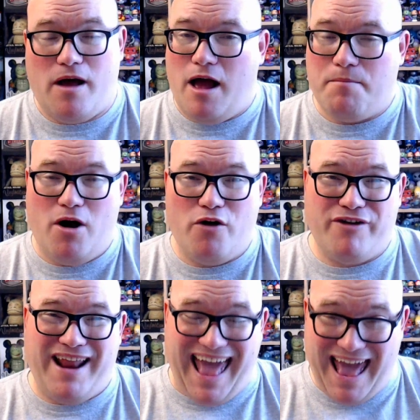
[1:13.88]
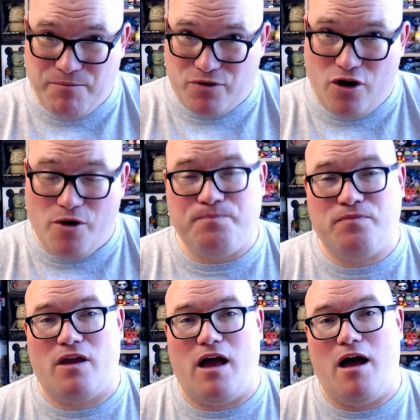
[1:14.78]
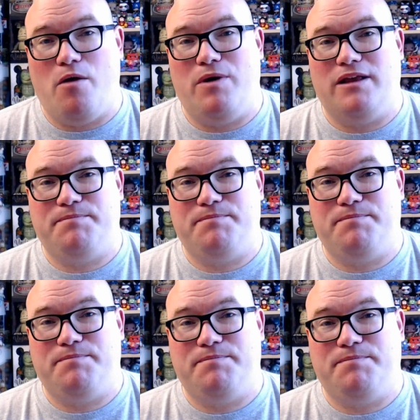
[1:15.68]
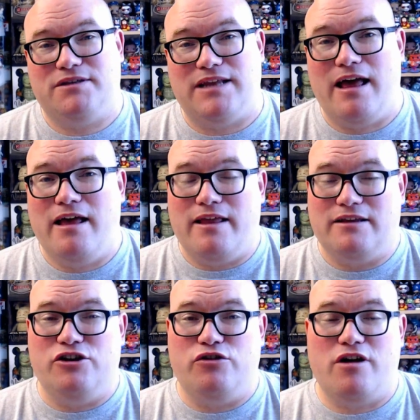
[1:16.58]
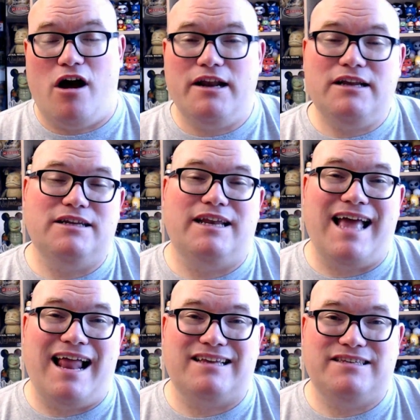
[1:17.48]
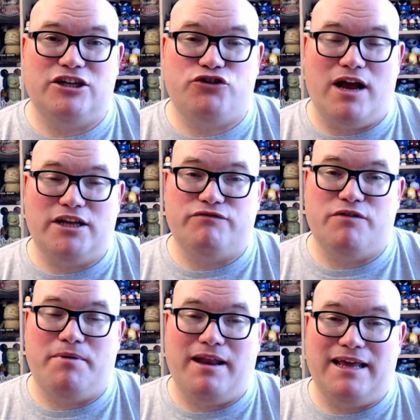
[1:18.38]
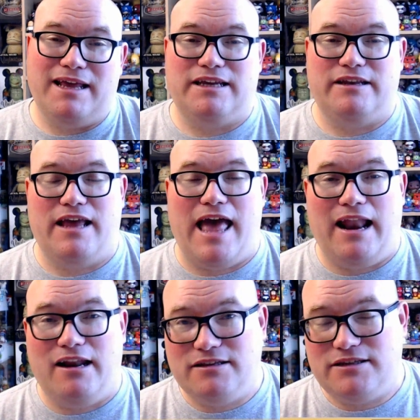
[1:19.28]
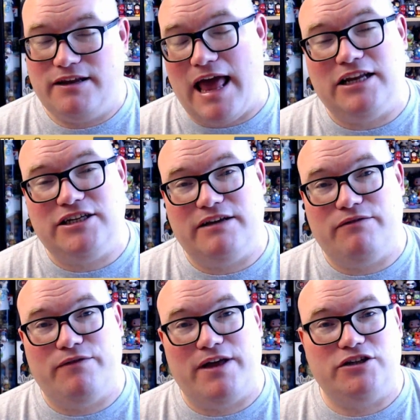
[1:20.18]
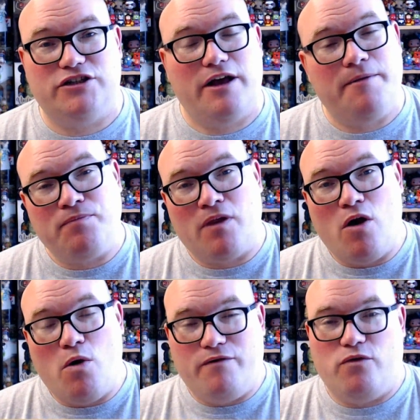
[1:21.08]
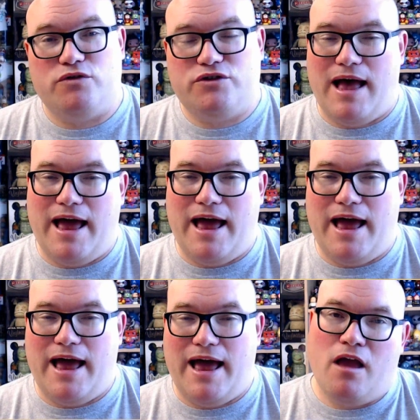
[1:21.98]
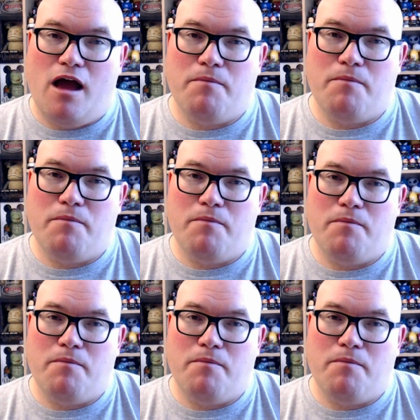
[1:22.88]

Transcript: um, over in Epcot, uh, where it's been announced that there's a new Guardians of the Galaxy attraction replacing Ellen's Energy of Adventure. We've also had it um, confirmed that